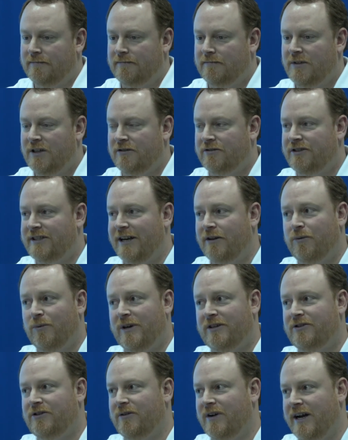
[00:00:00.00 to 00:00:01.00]
you know,
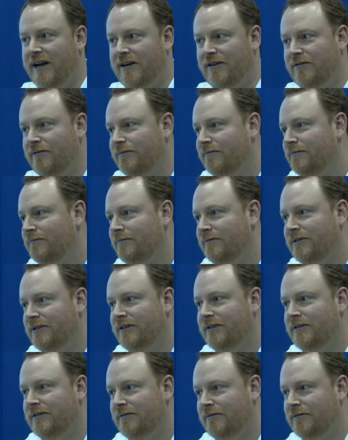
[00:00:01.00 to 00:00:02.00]
Southwest Ohio
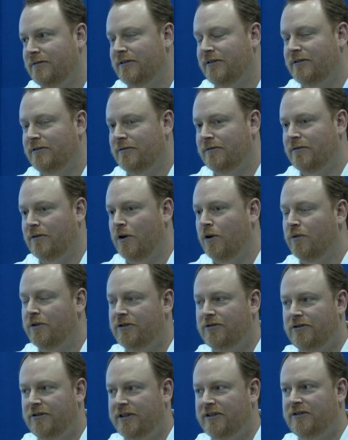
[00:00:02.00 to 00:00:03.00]

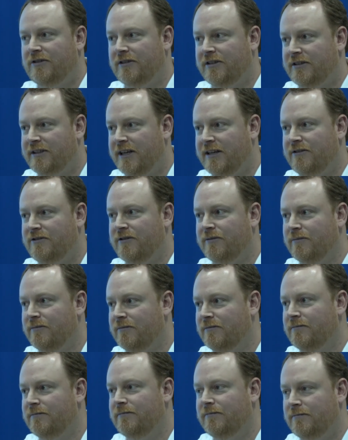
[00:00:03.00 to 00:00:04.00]
always traditionally has had some
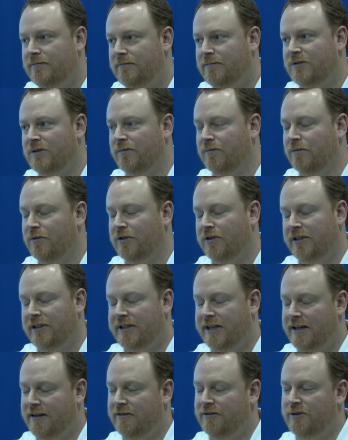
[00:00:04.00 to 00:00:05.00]
really
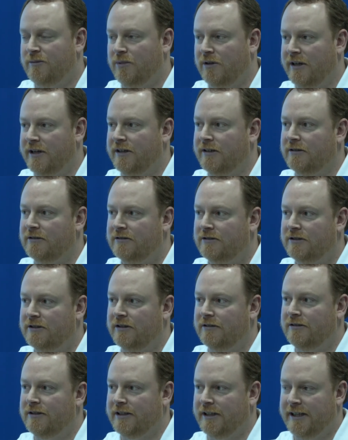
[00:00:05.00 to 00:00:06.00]
talented players.
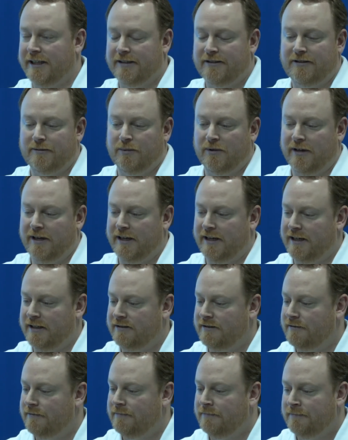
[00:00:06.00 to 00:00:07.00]
So to get to play against,